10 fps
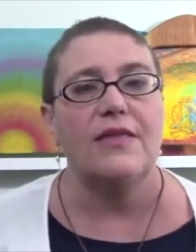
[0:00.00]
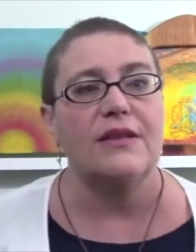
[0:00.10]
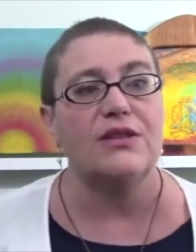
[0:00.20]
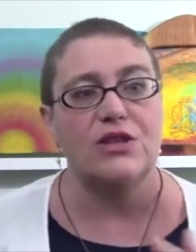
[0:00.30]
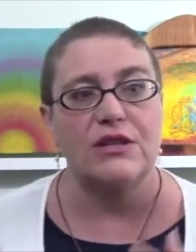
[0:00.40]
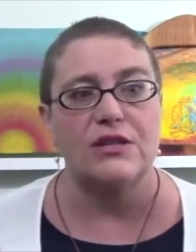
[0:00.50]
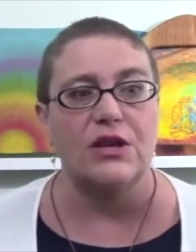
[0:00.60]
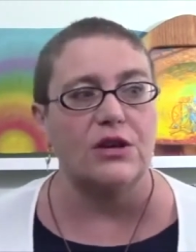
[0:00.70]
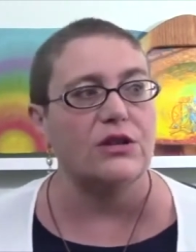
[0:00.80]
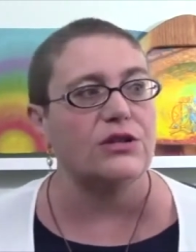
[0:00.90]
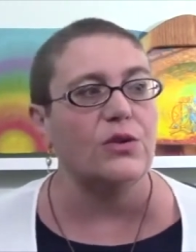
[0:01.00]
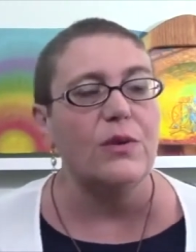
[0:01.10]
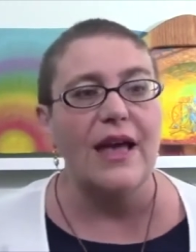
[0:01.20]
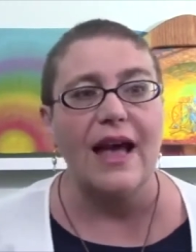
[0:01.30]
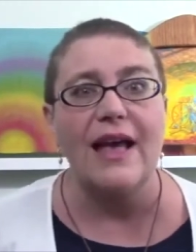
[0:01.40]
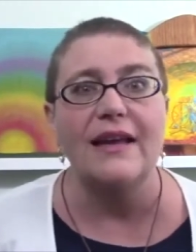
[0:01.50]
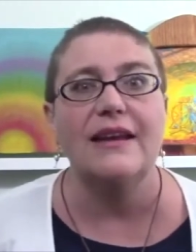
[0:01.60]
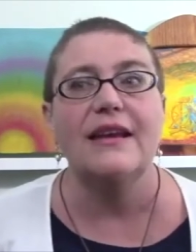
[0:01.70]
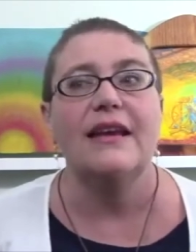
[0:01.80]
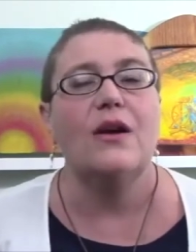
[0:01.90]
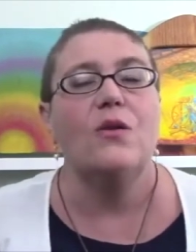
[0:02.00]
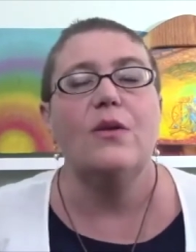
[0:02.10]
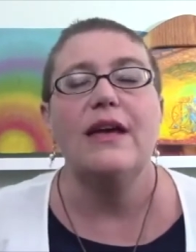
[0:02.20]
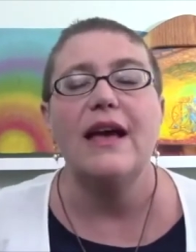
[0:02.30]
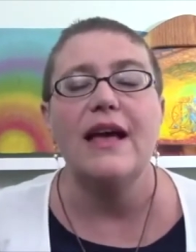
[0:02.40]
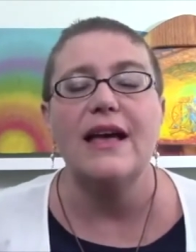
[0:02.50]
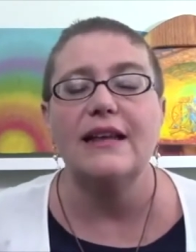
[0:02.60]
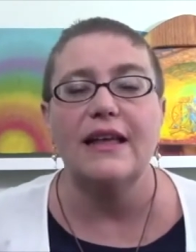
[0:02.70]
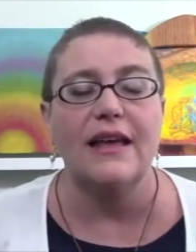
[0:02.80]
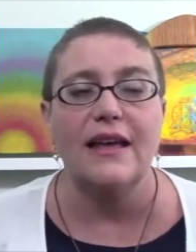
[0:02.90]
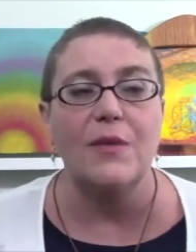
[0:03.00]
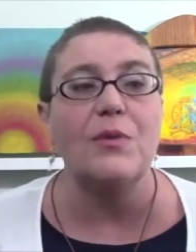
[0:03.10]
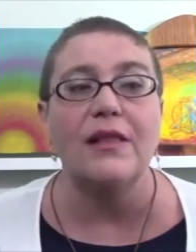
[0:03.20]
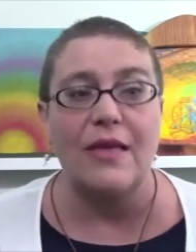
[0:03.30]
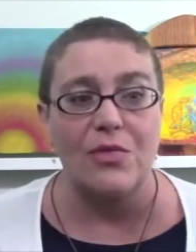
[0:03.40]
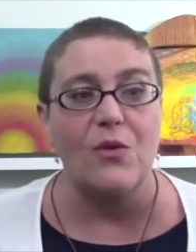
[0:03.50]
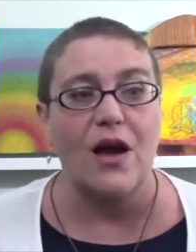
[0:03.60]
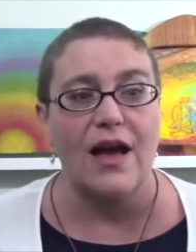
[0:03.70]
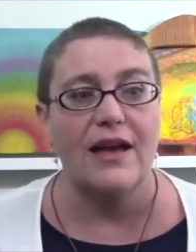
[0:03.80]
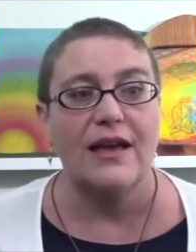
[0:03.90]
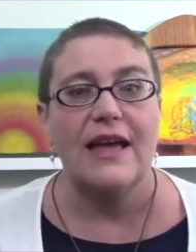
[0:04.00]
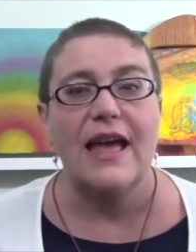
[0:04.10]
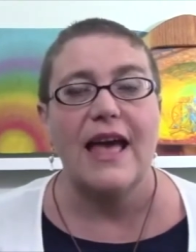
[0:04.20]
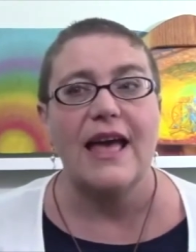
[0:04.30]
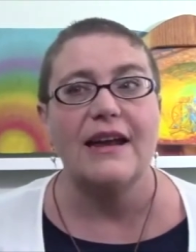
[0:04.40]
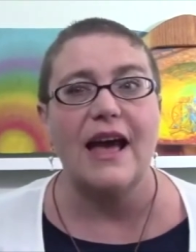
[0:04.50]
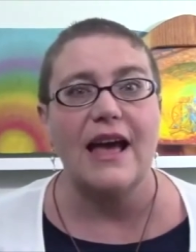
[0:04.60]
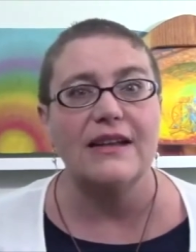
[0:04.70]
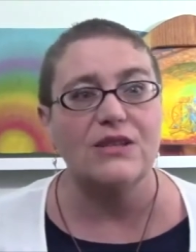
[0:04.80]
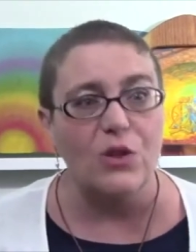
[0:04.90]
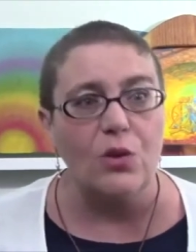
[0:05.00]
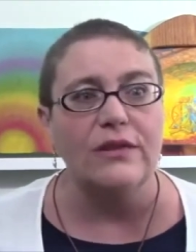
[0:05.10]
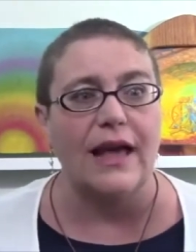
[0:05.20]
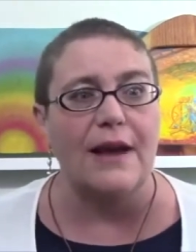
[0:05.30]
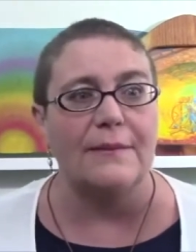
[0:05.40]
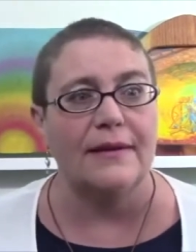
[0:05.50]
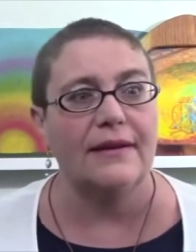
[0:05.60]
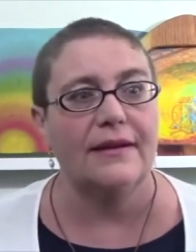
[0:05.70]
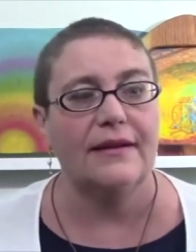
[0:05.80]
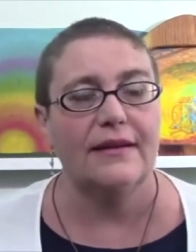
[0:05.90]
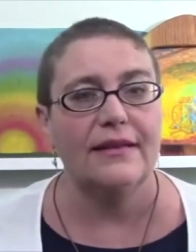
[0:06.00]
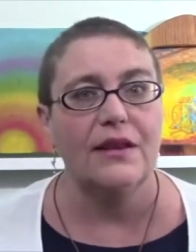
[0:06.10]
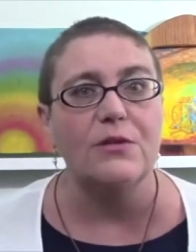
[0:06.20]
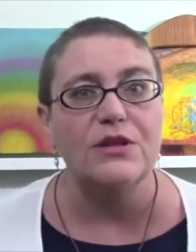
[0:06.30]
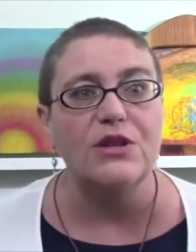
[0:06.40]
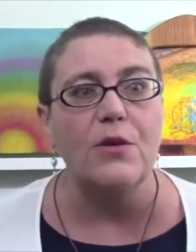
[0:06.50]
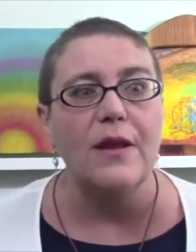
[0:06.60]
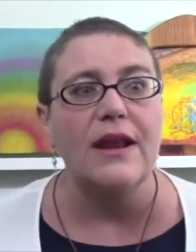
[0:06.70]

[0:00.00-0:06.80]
that's just theirs. So we had, we had a plethora and I sold them. There were so